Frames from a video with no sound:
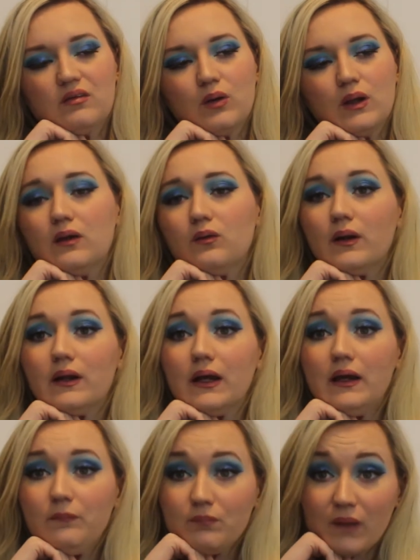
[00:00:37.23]

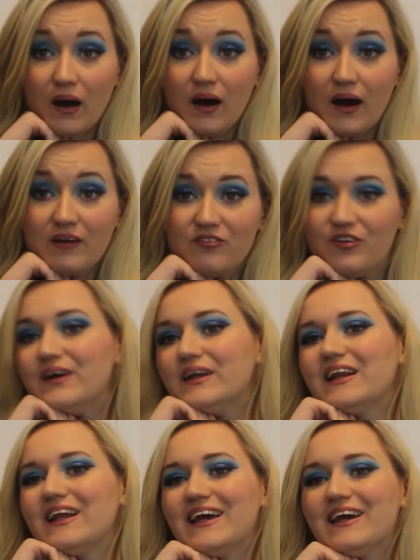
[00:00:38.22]
2020, I
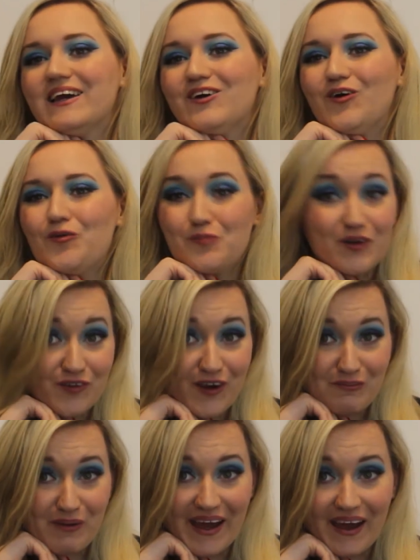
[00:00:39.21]
finally got my
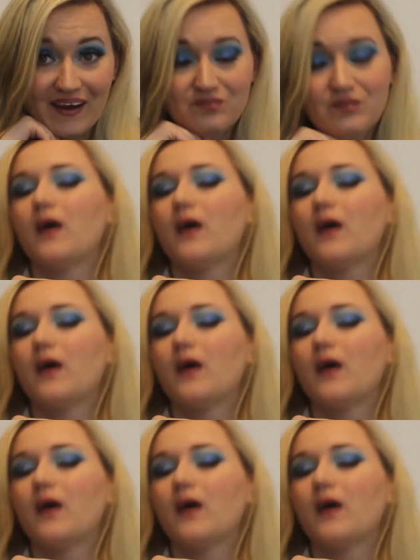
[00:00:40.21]
dream hair.